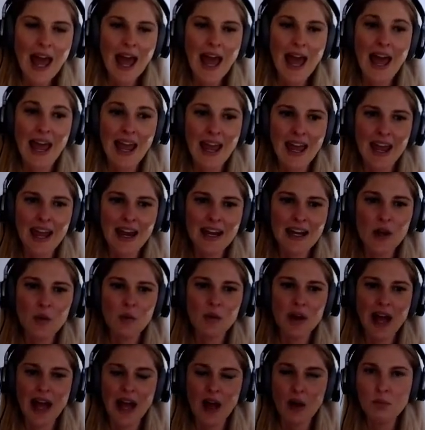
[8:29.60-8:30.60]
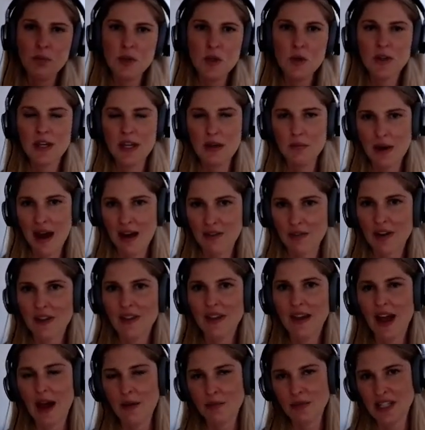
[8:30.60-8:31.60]
And it will help you keep
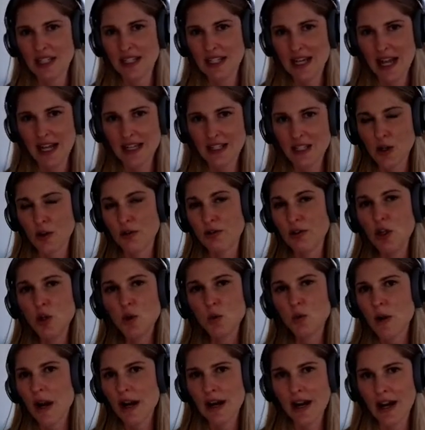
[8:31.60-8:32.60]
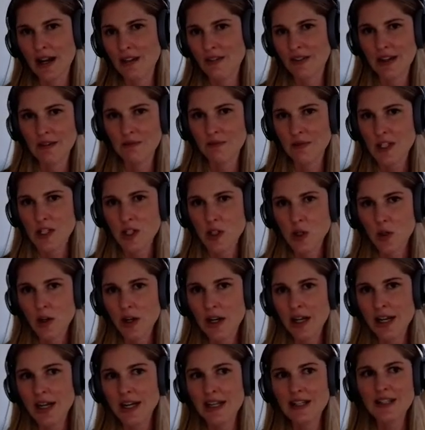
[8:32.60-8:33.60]
everything up to date. So if you run out of
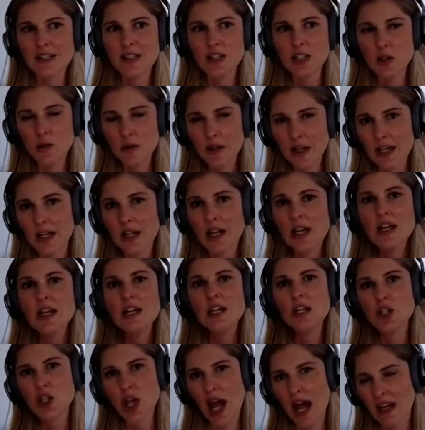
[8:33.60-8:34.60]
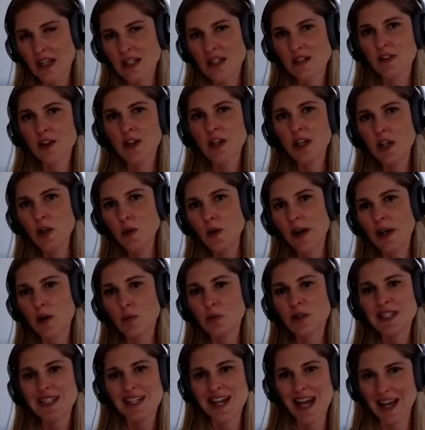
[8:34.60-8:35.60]
inventory, it's doing checks for you and it
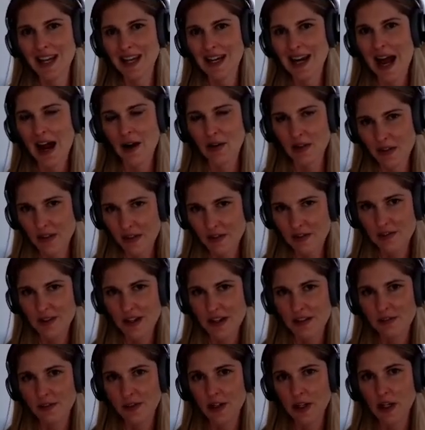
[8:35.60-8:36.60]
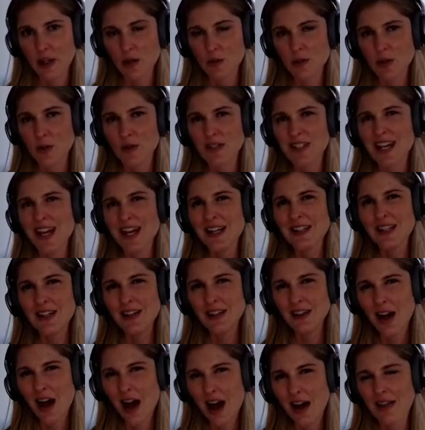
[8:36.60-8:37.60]
will take it out of the feed for you. So it takes a
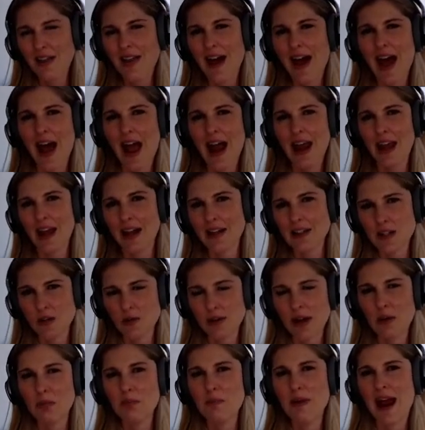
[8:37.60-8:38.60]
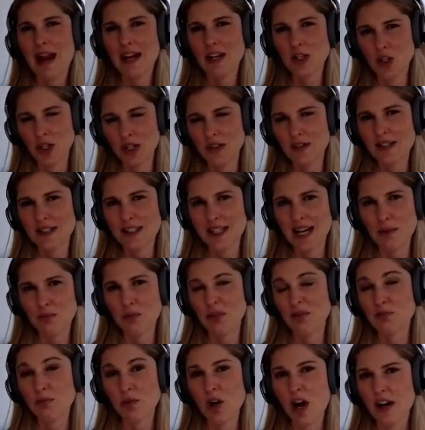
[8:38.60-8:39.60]
lot of the headaches around managing this type
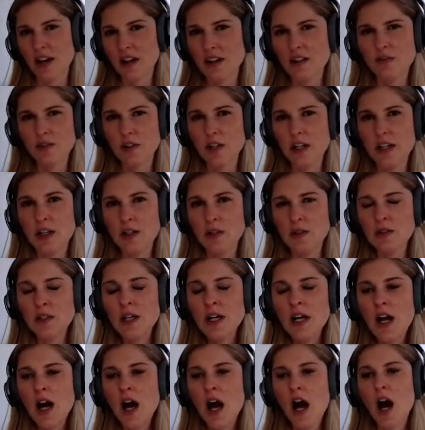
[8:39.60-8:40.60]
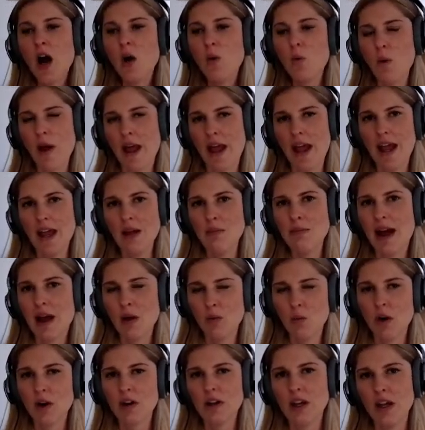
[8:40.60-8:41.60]
of product for you away by
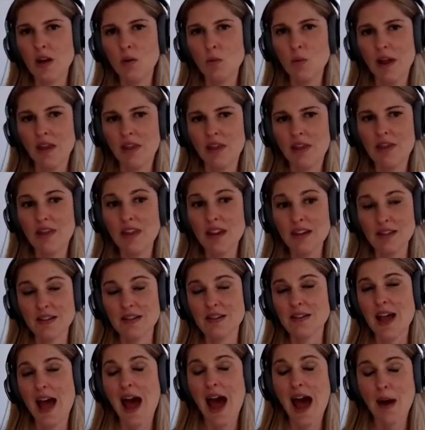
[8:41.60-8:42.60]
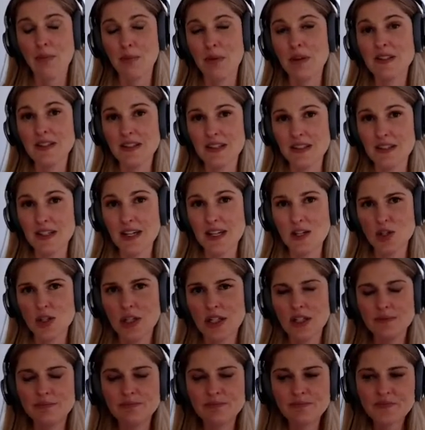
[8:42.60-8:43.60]
working with this app
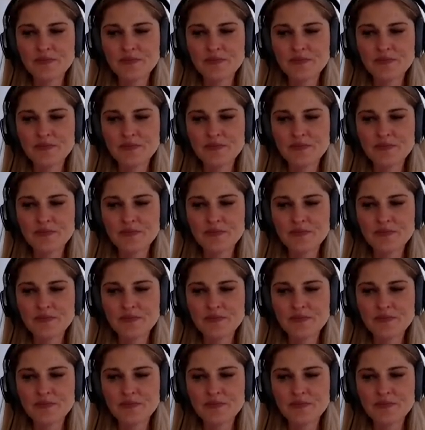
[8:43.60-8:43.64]
installation.